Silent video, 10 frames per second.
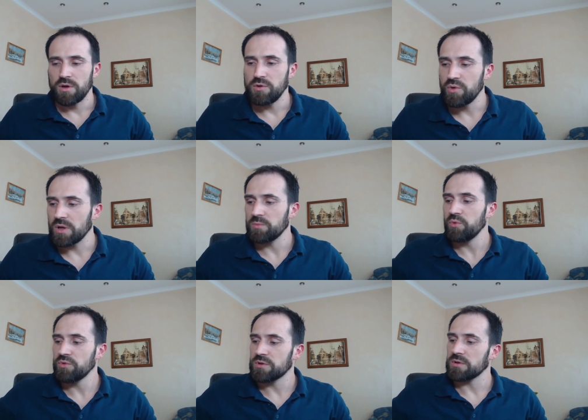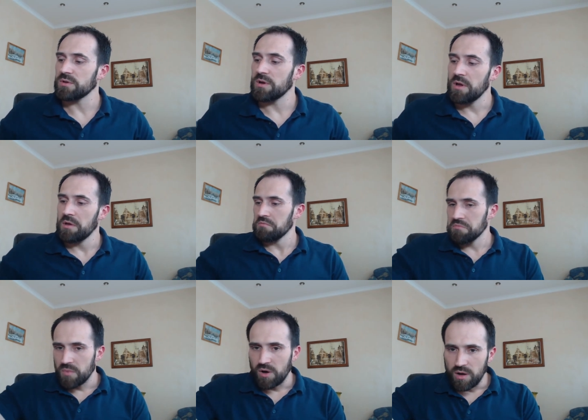You can put uh,
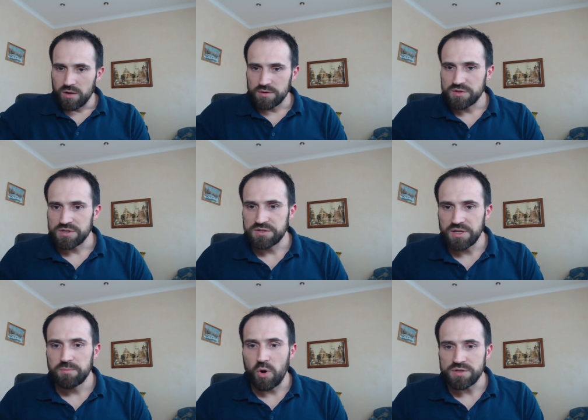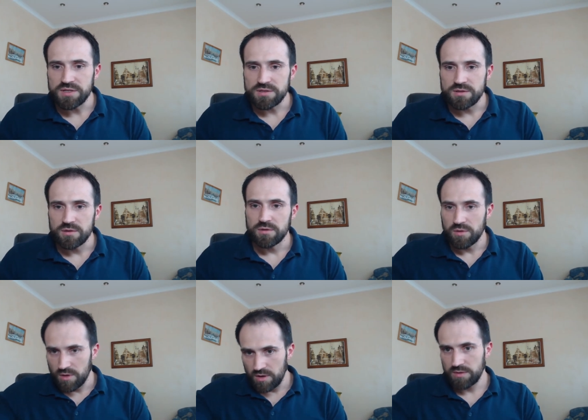uh, just tick boxes
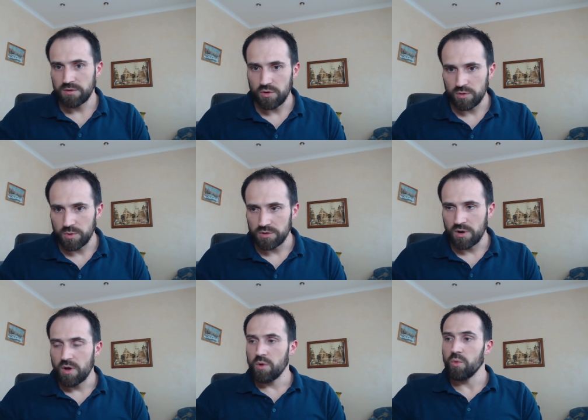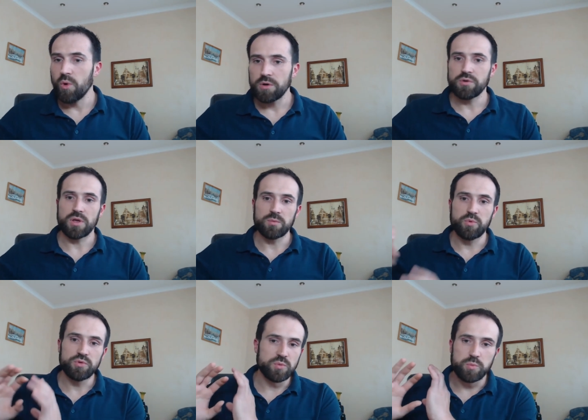in the document, or you can
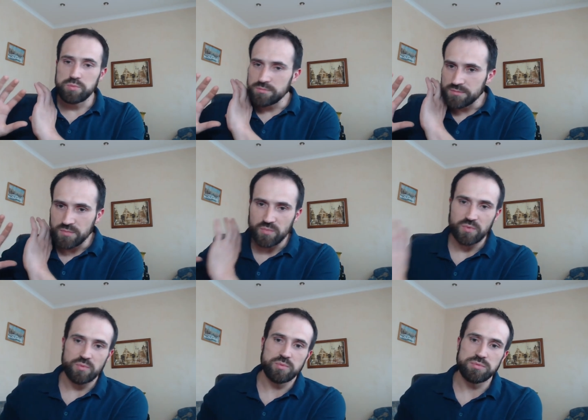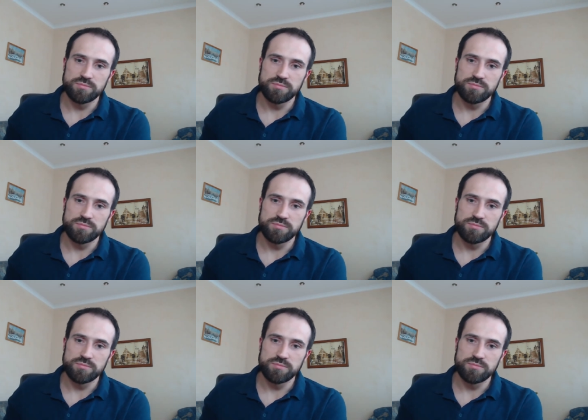put mm,